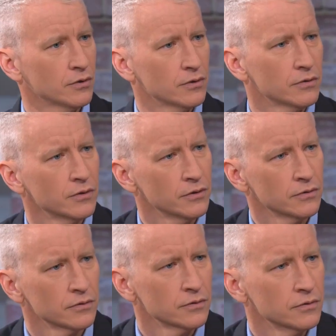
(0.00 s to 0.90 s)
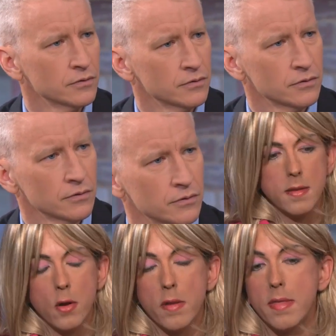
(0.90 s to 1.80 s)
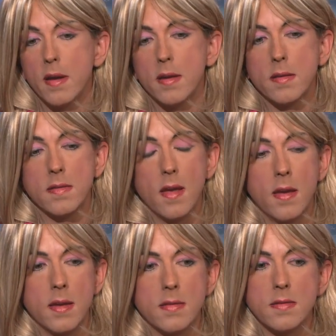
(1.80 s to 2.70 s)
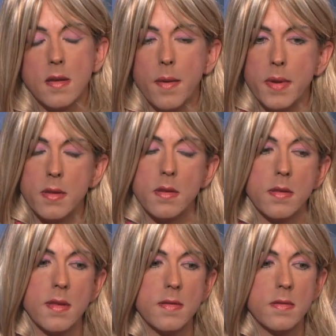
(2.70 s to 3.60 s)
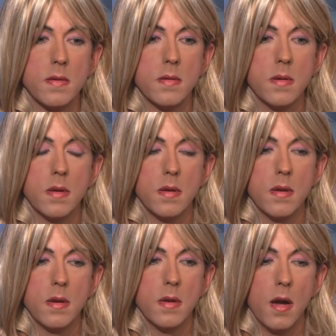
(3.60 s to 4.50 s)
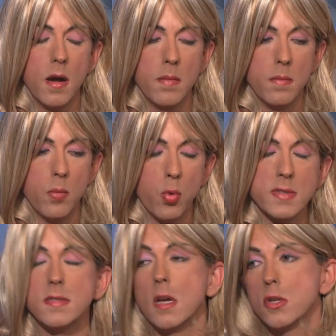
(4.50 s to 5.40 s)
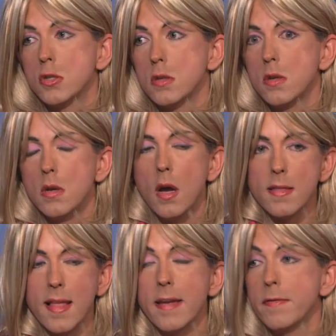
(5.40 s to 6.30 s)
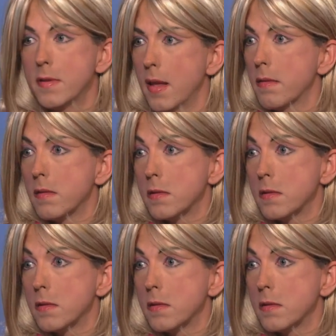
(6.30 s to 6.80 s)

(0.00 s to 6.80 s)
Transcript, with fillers: Well, Anderson, I mean, the only thing I can say is, I mean, this um, was such a life and death